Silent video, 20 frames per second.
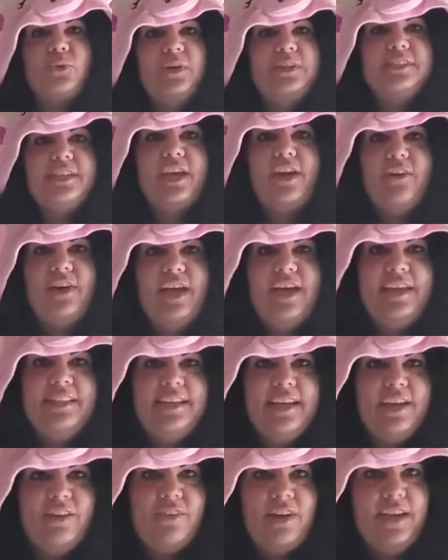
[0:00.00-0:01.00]
going to go ahead
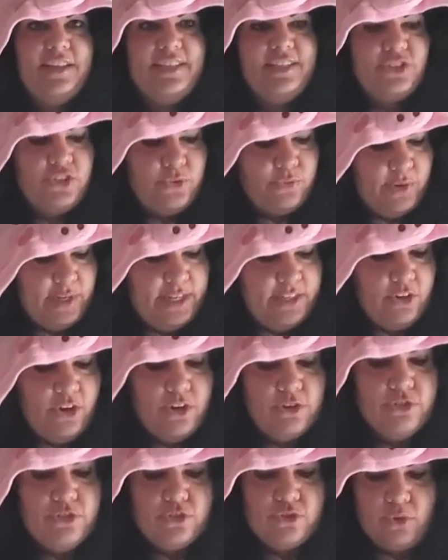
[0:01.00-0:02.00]
and get ready to read
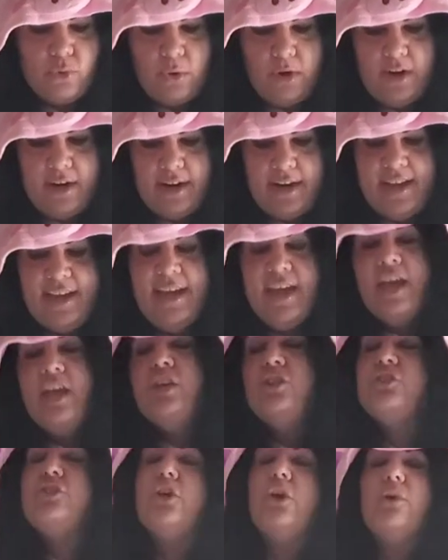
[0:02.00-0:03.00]
her story.
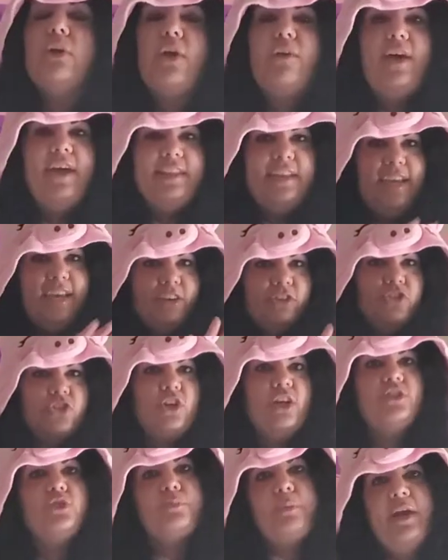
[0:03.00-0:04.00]
So go ahead and get your
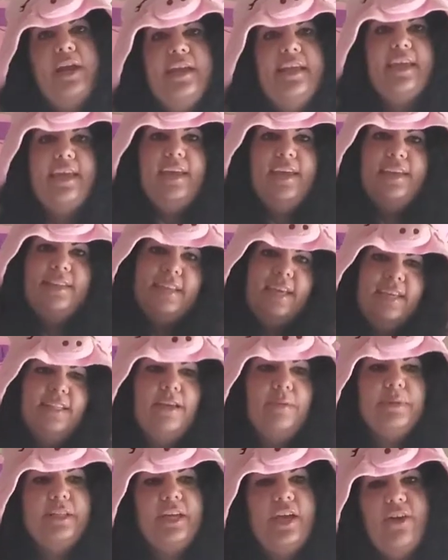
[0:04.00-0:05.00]
stretch break in, and
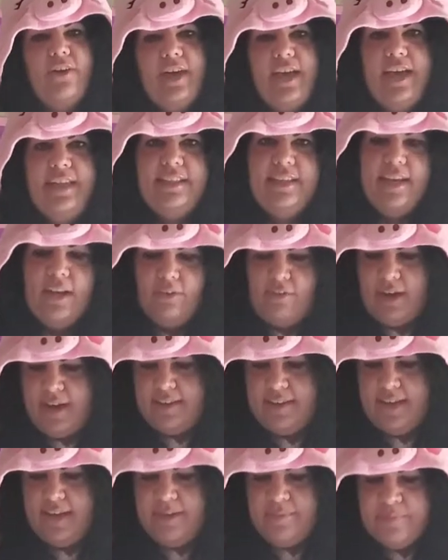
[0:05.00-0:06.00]
I'm gonna go ahead and get
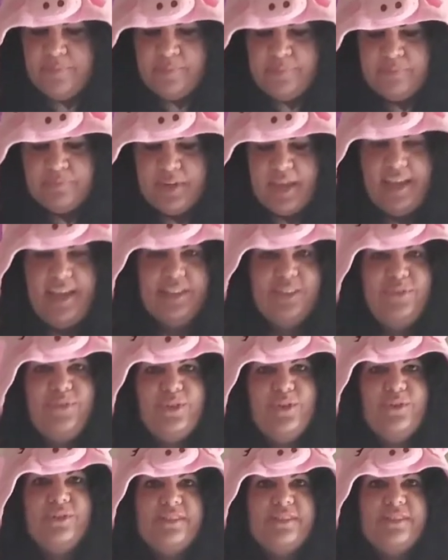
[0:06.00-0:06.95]
ready. In a few,